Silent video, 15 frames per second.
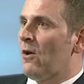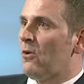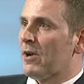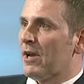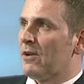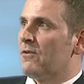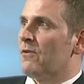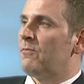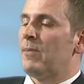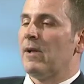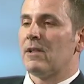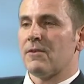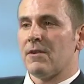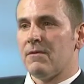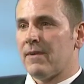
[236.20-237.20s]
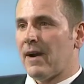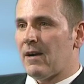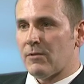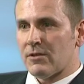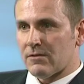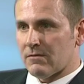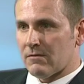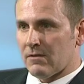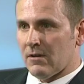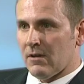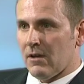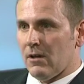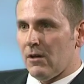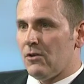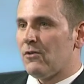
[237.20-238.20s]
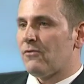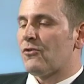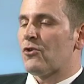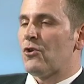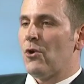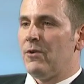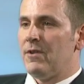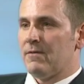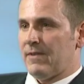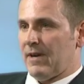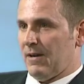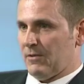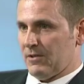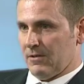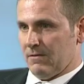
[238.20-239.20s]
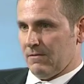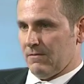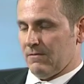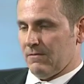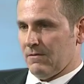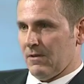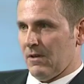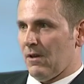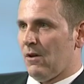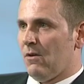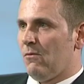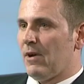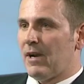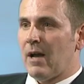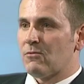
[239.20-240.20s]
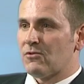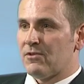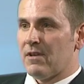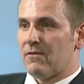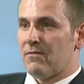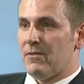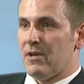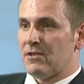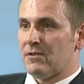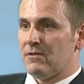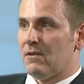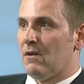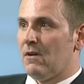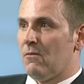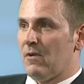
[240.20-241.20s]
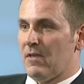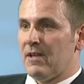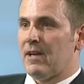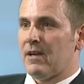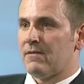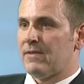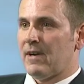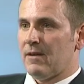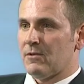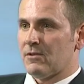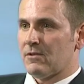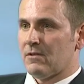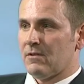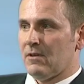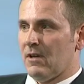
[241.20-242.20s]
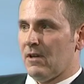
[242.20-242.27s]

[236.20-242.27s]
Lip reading: Okay, you've built the environment. You've secured the environment. What happens to the information within that environment?